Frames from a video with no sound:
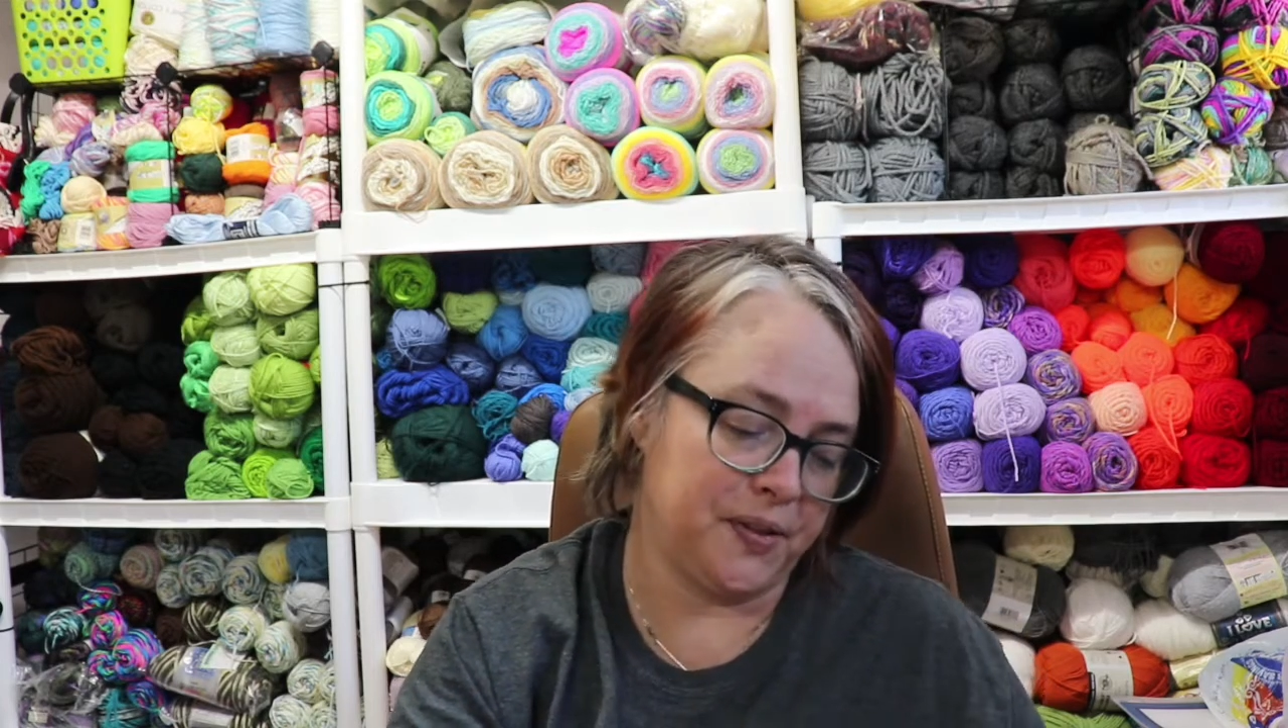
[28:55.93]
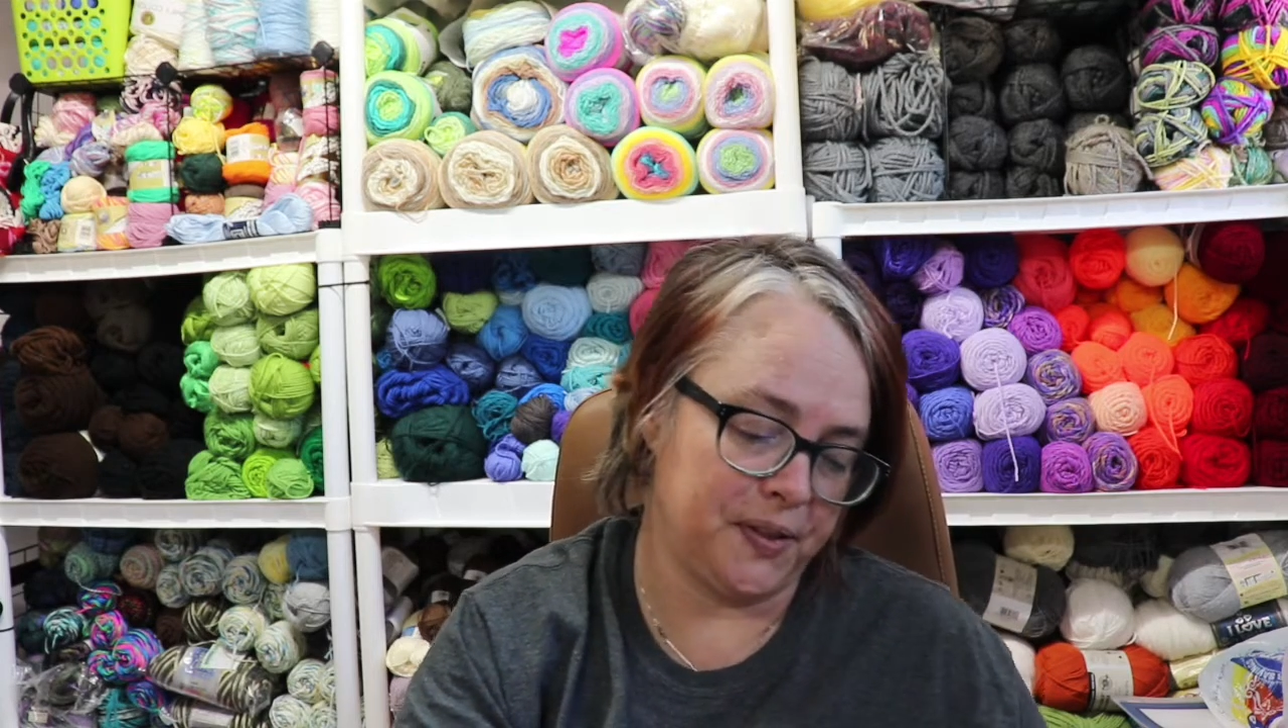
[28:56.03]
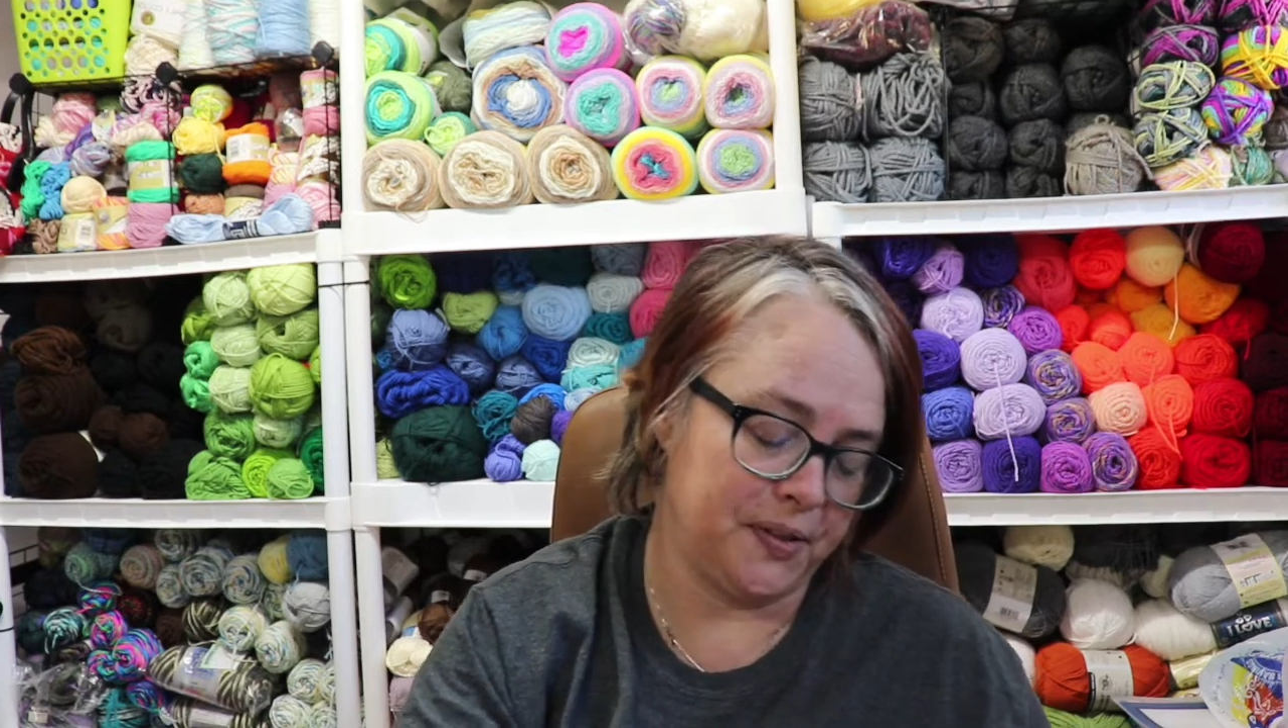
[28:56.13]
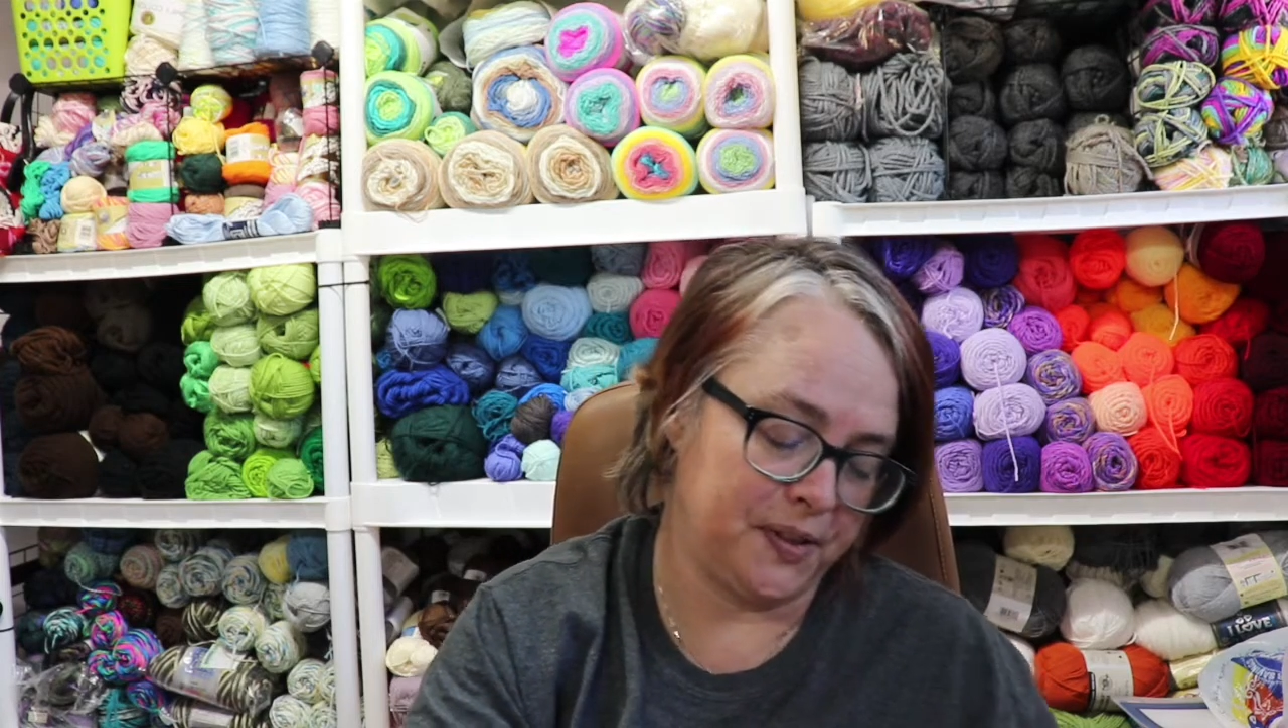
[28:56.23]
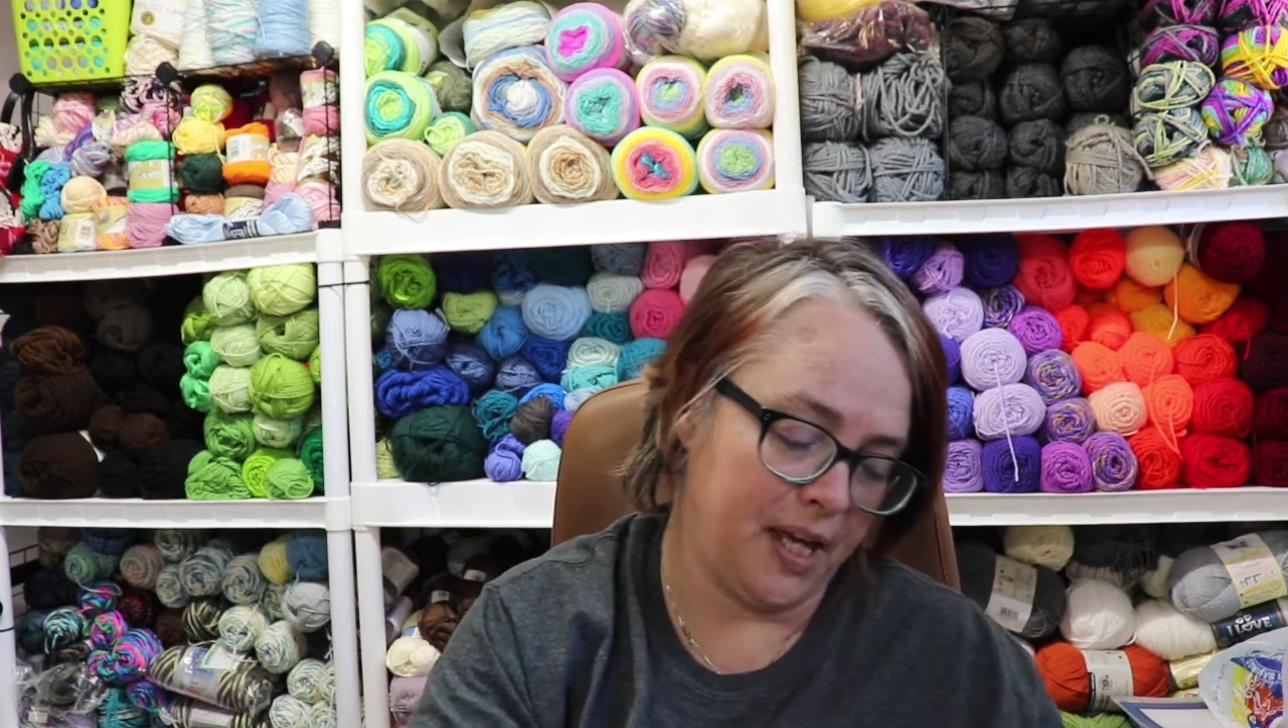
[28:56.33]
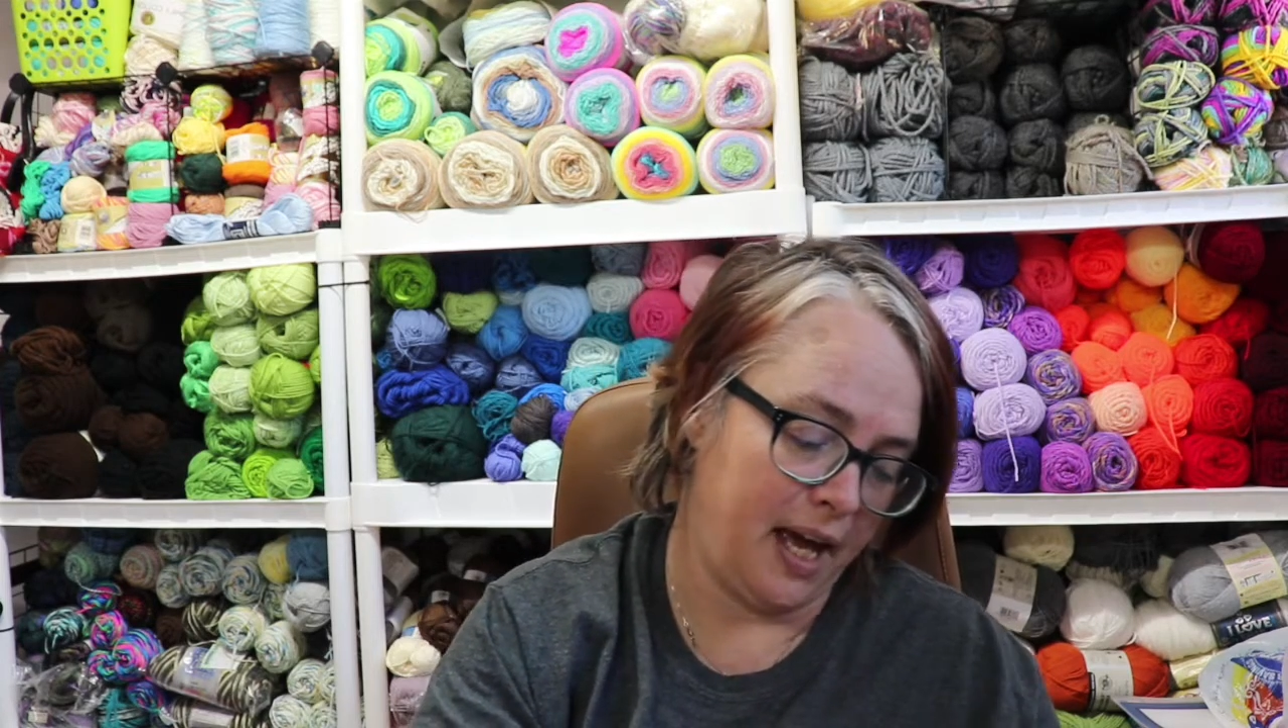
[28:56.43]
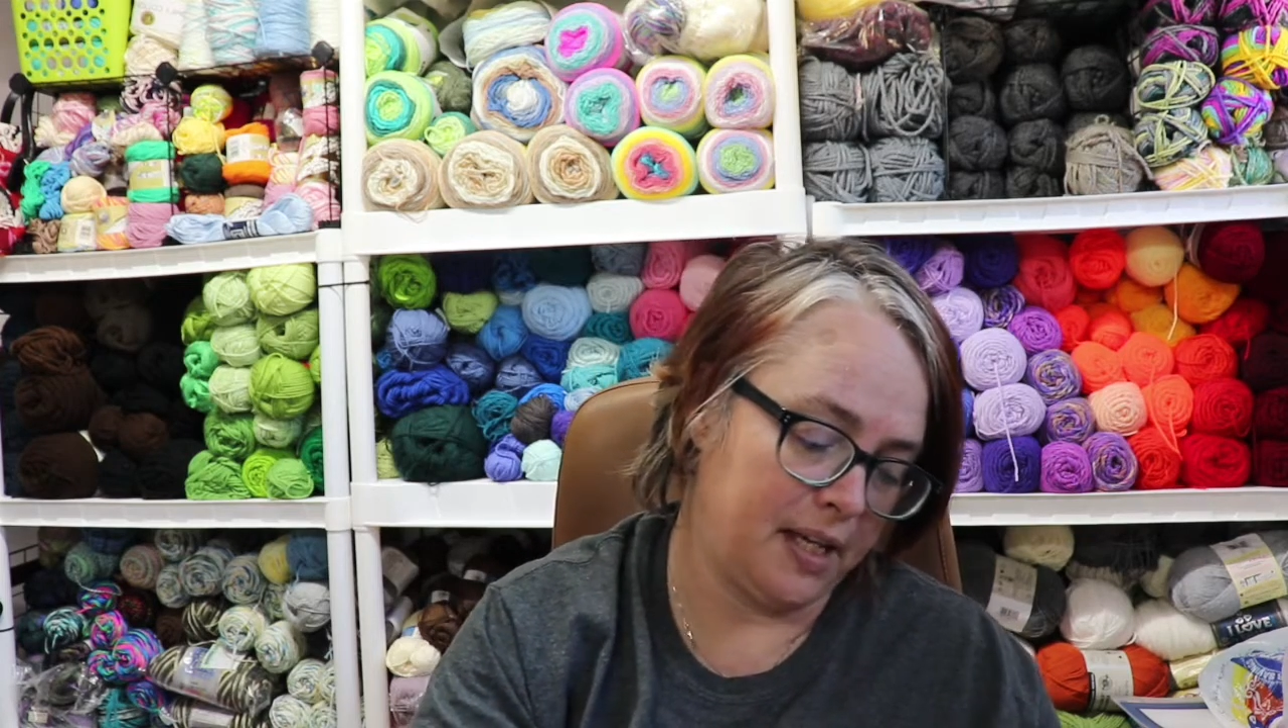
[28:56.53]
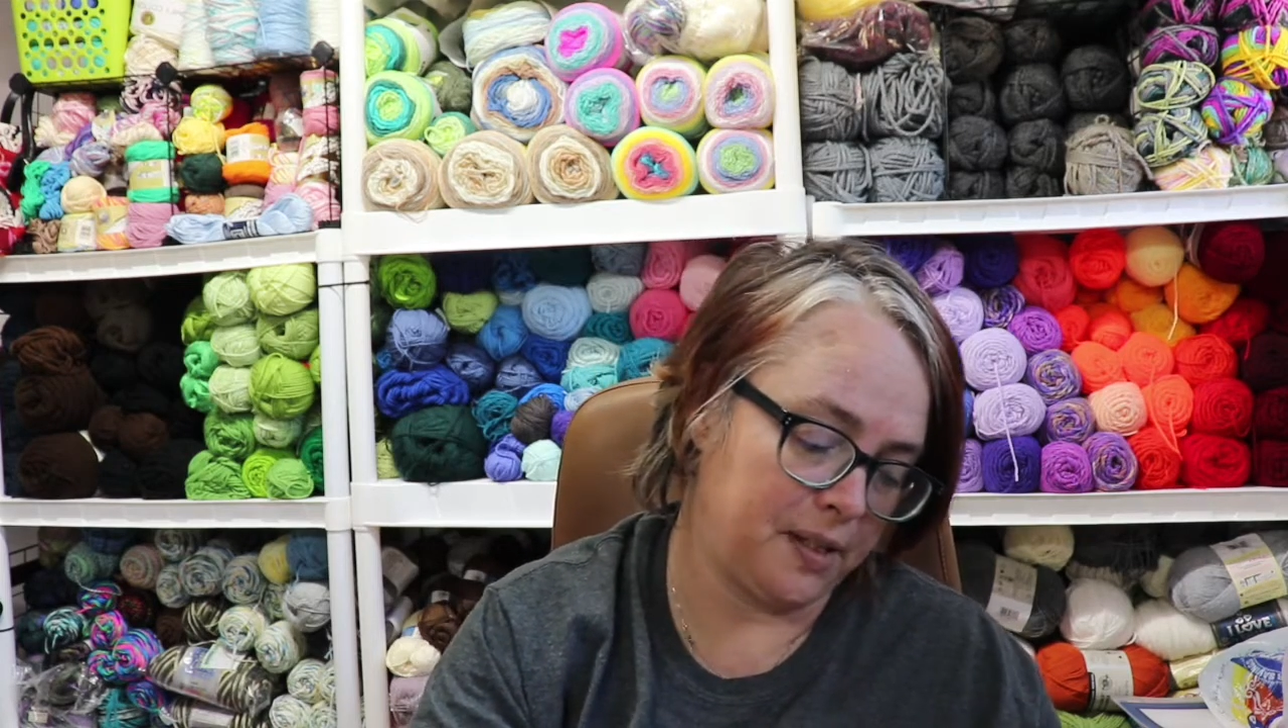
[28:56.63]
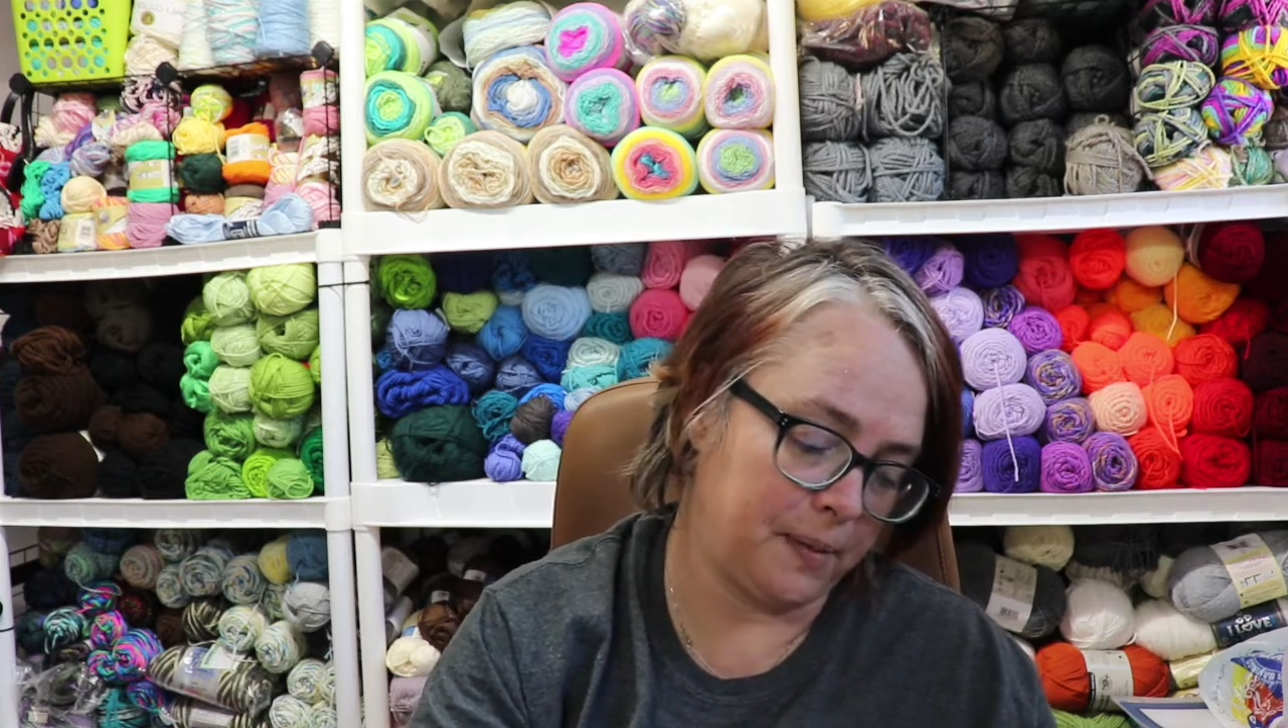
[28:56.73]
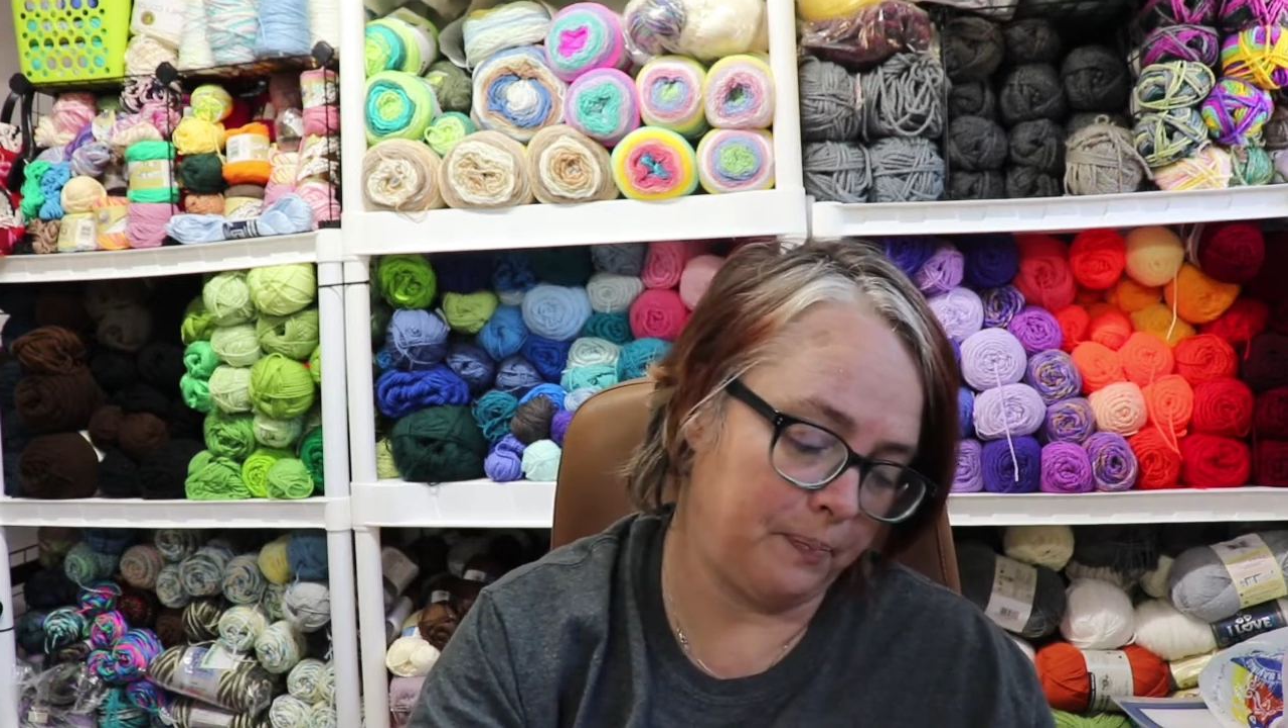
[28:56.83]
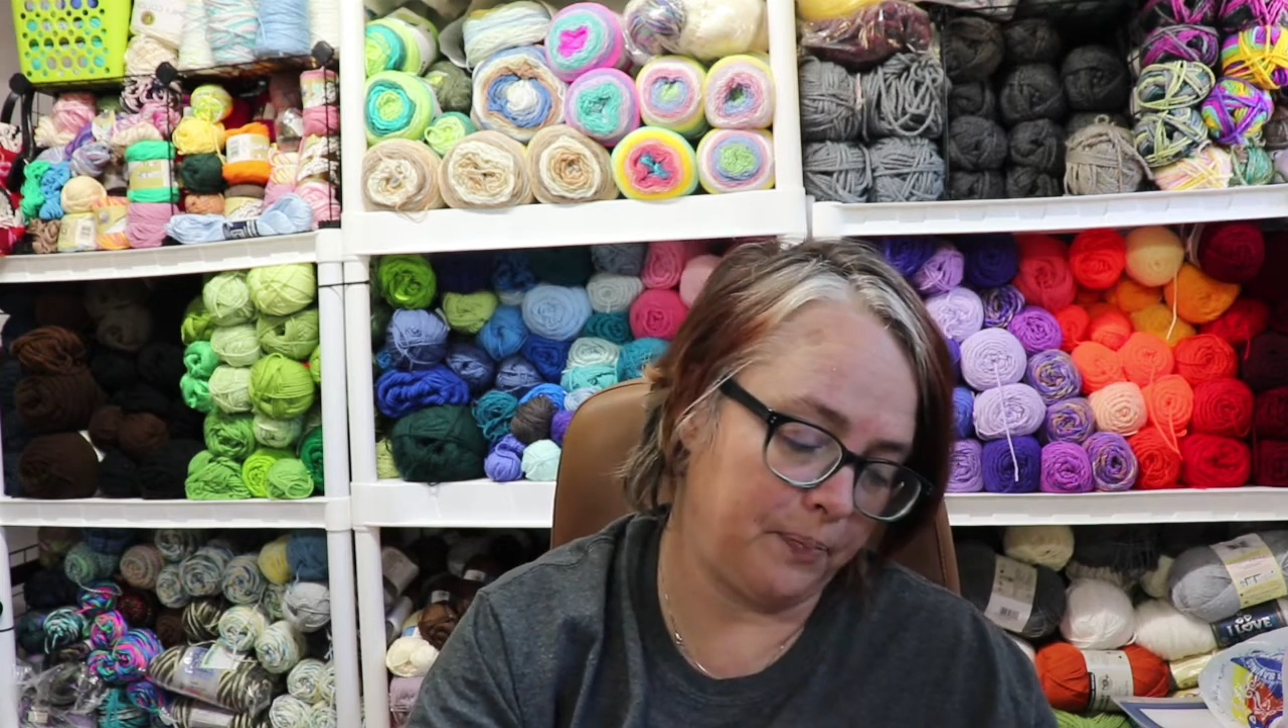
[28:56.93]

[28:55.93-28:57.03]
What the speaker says: set,